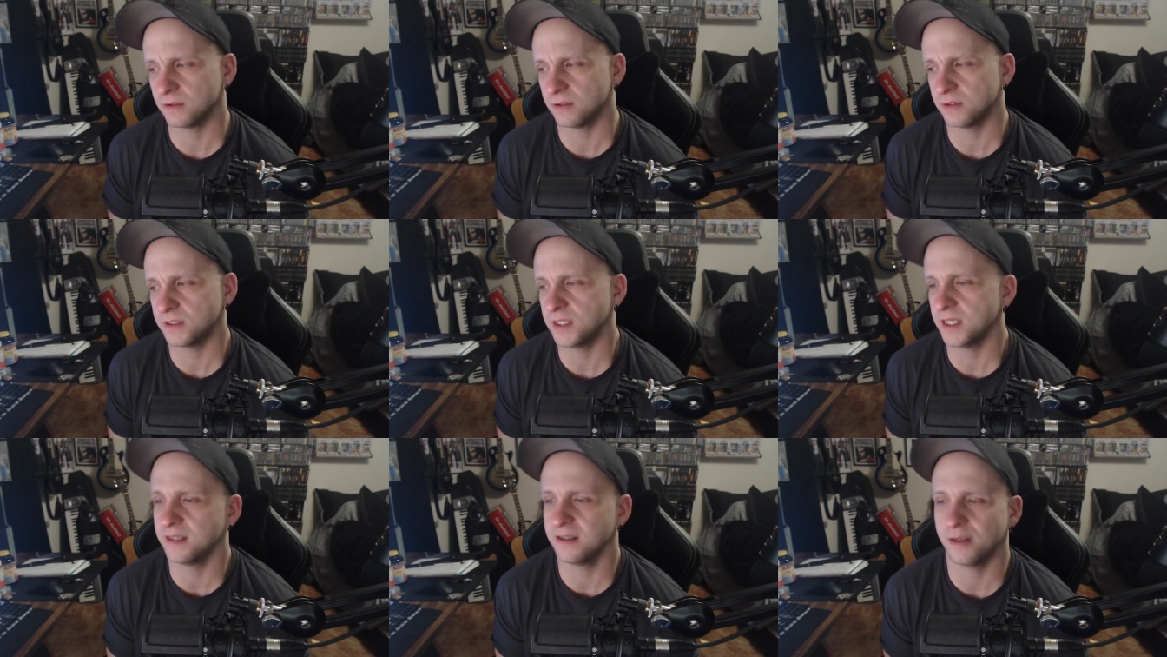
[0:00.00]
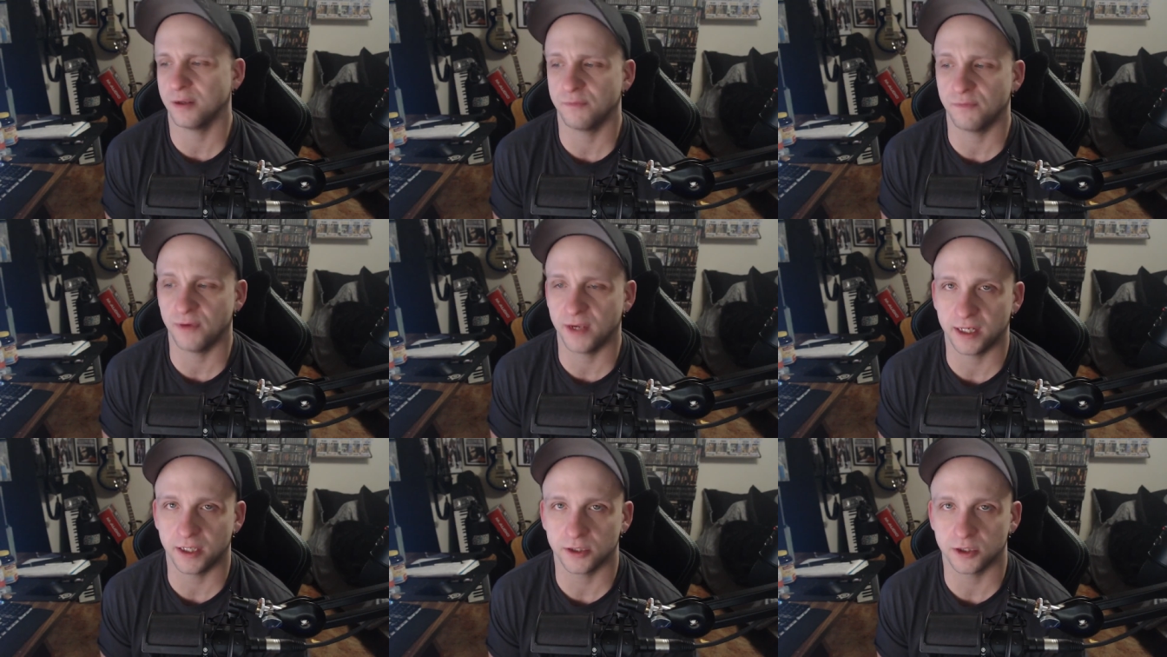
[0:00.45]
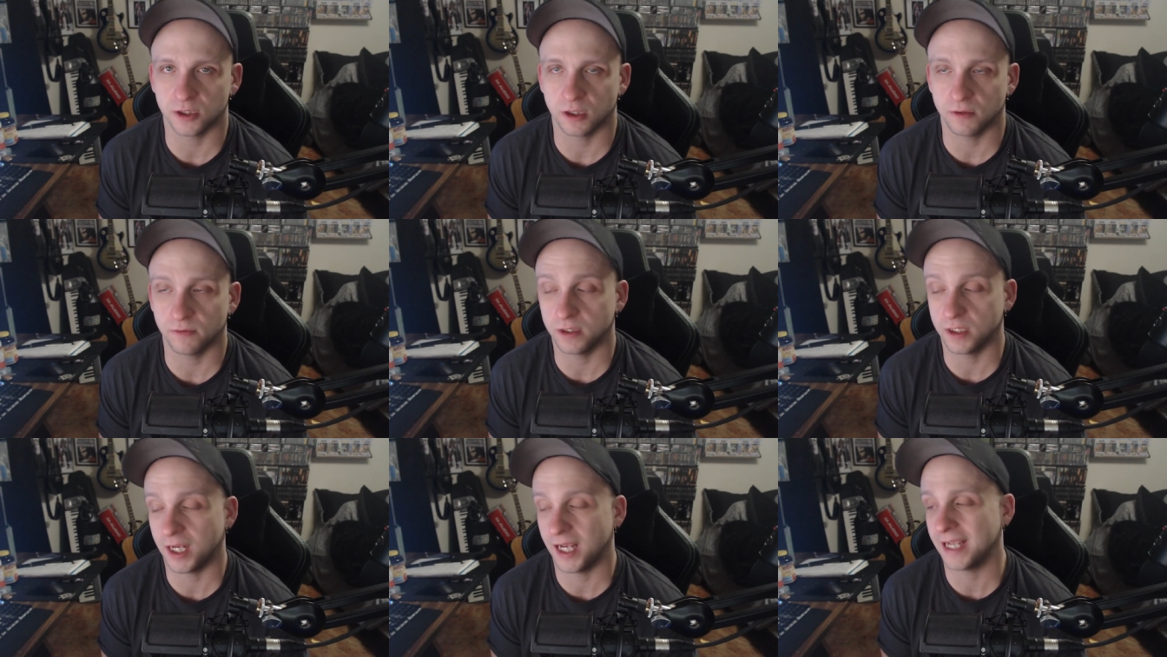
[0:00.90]
They're taking advantage
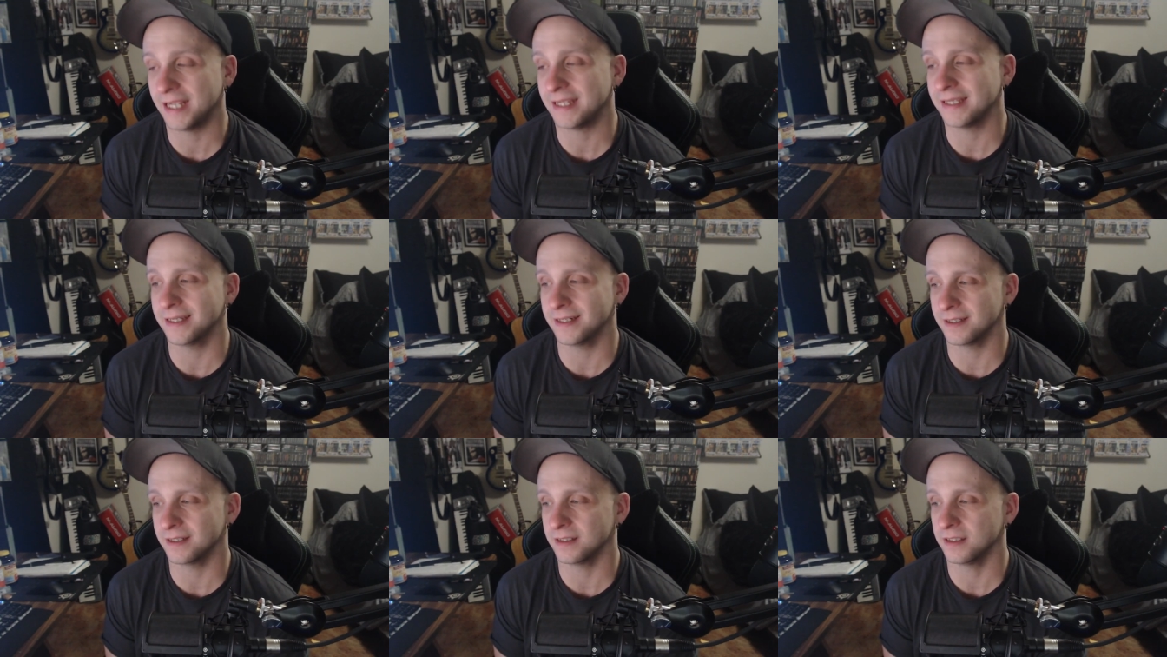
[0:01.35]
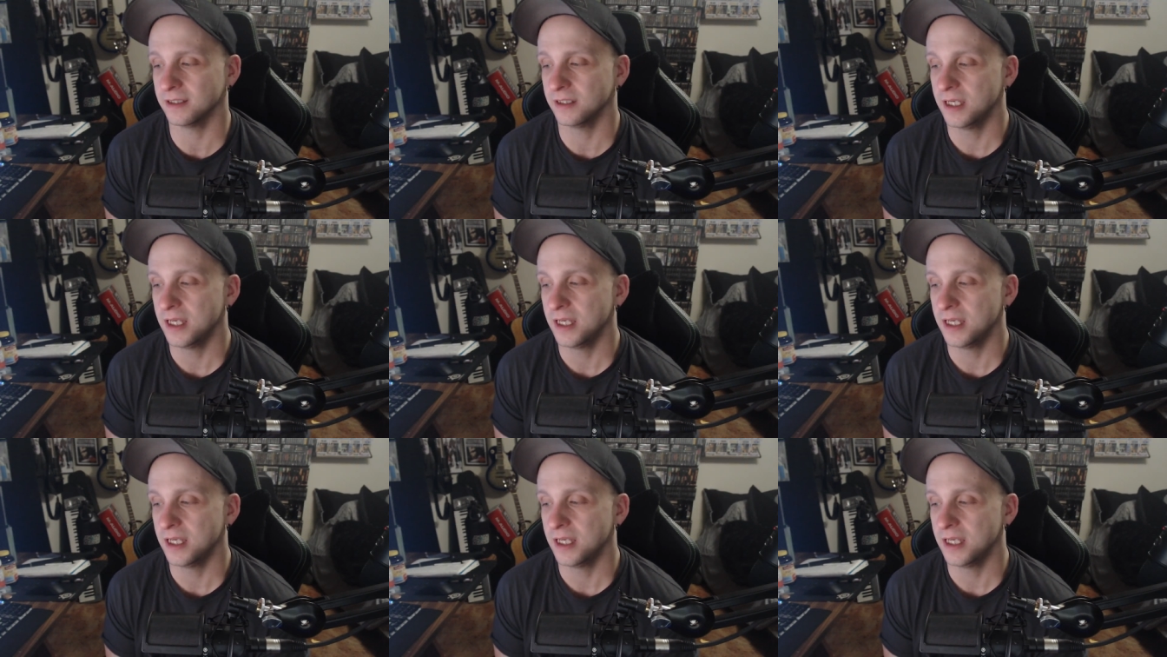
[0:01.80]
of it. I get it.